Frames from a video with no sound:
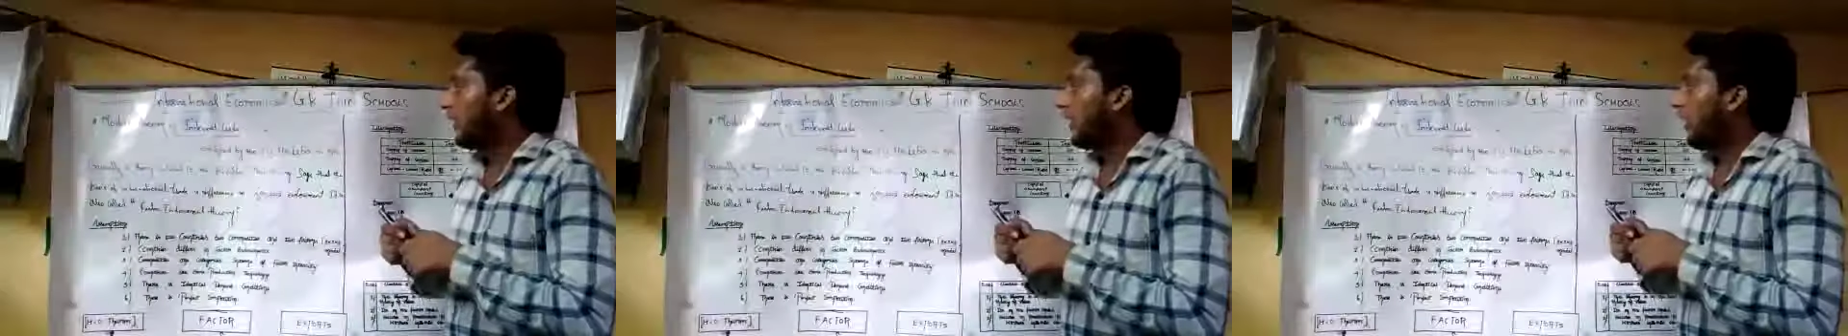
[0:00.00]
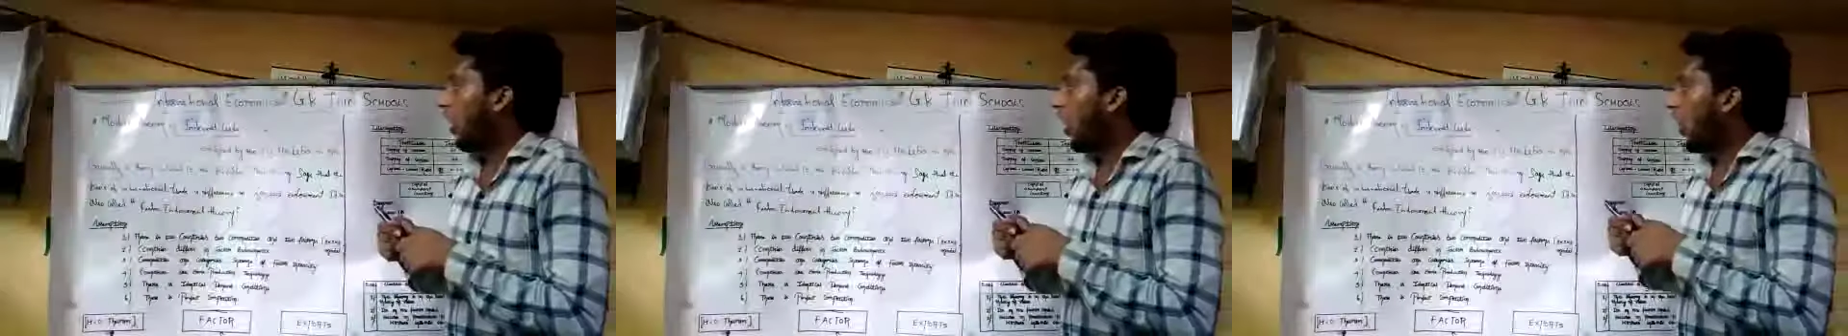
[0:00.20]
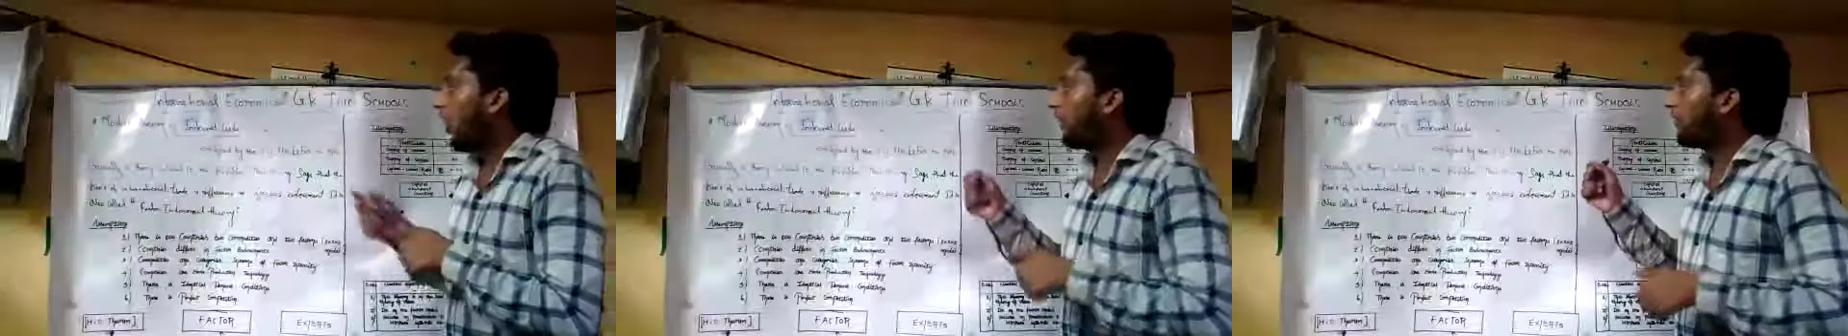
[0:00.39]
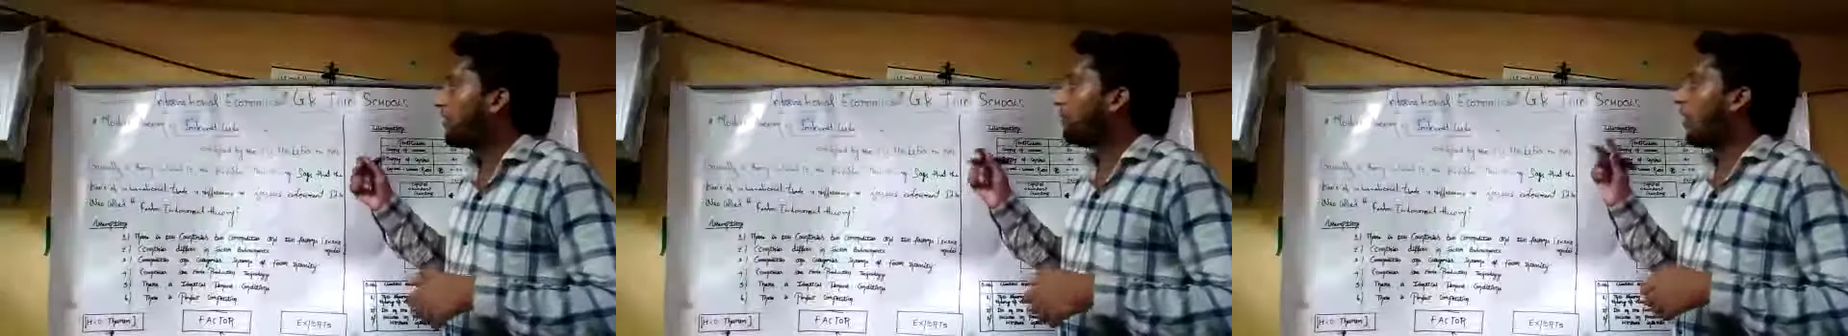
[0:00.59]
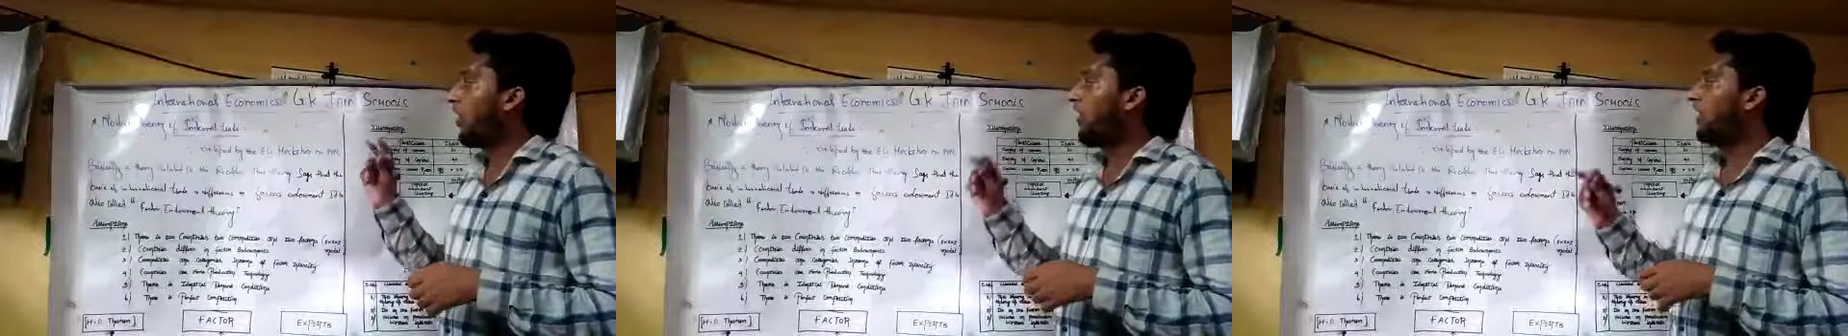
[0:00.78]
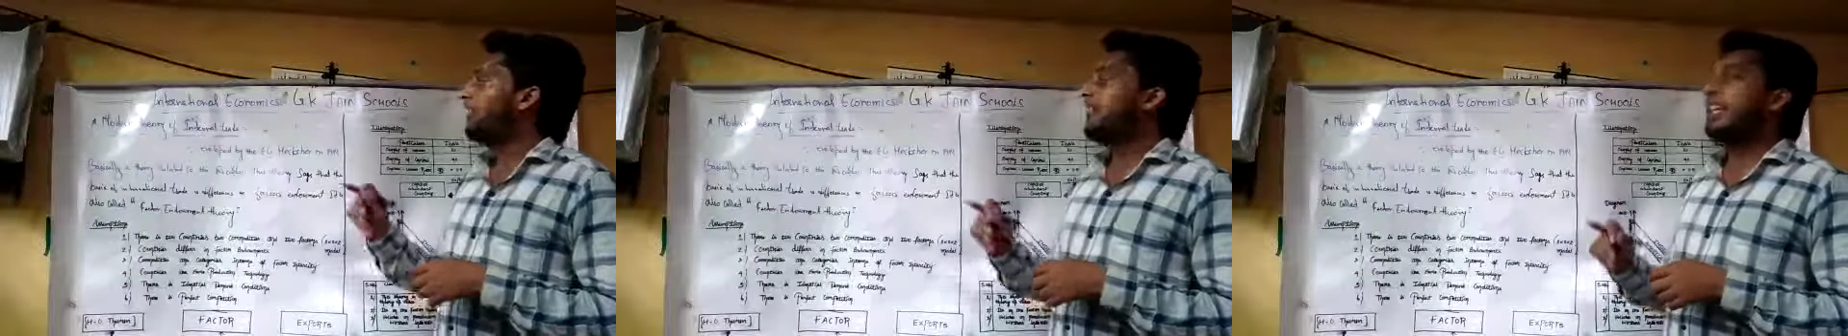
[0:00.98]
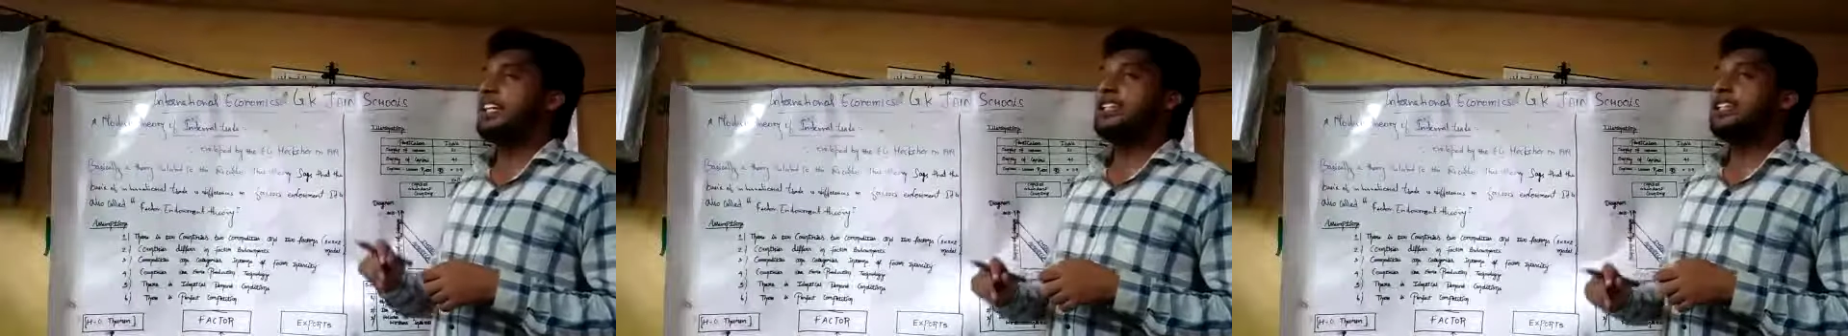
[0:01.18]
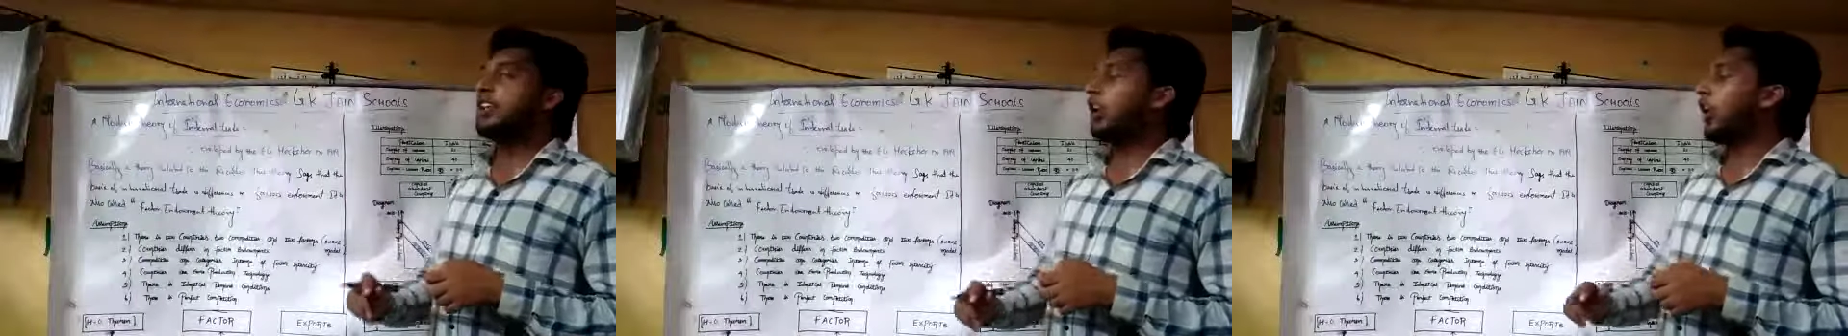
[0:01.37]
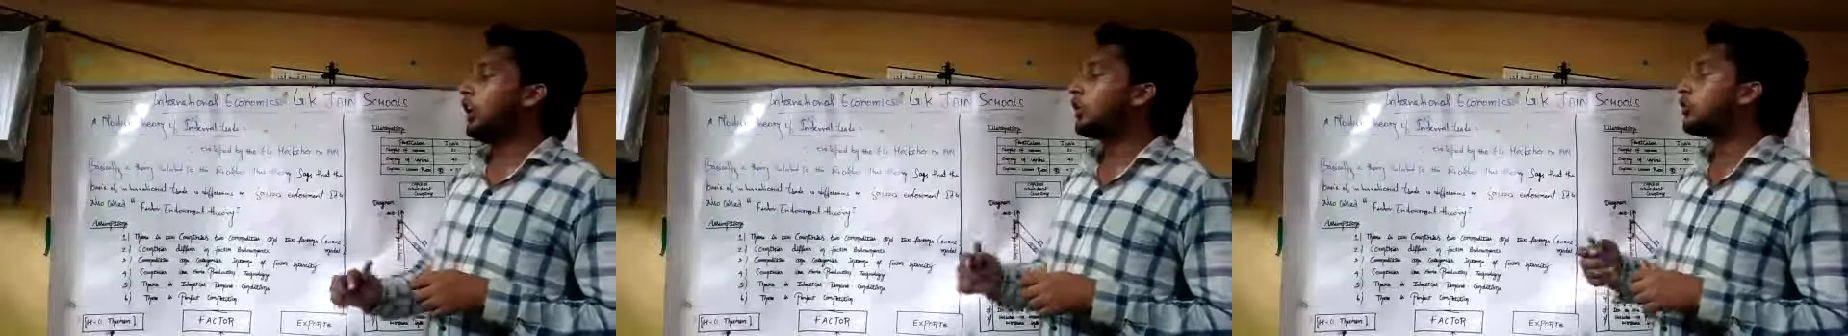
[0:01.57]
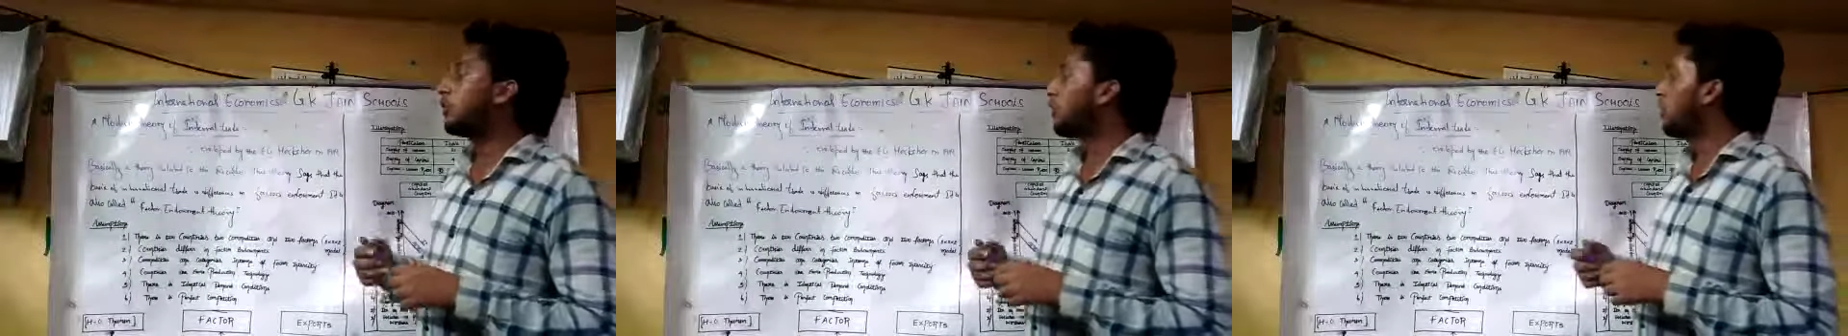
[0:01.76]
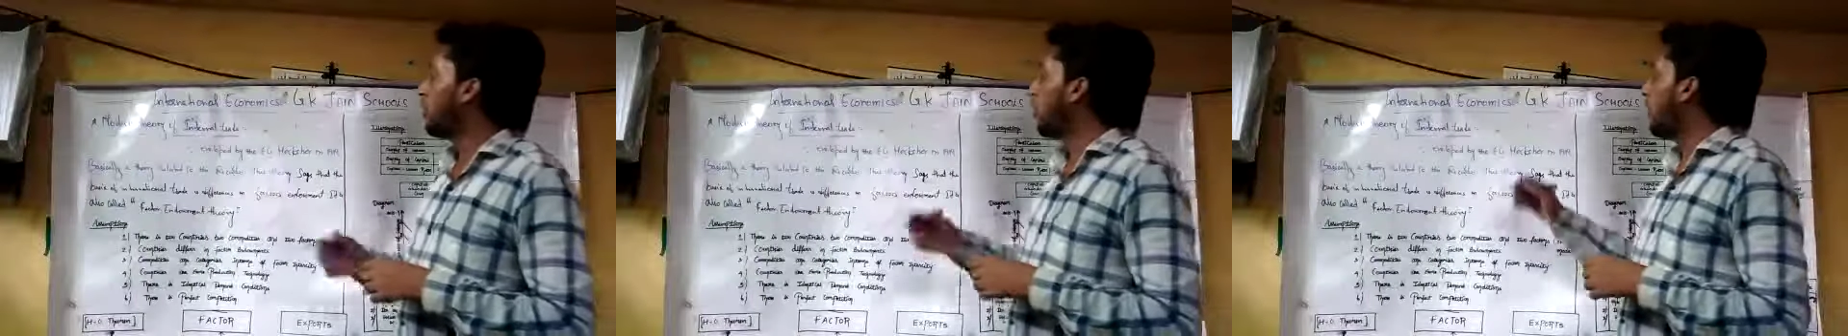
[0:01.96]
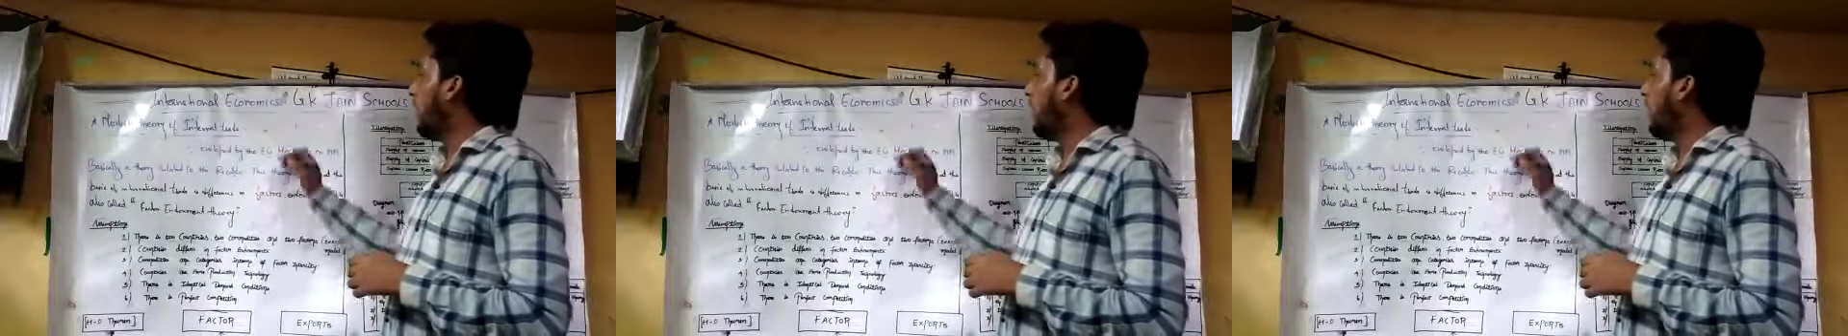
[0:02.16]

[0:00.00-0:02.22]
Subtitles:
of modern theory is also known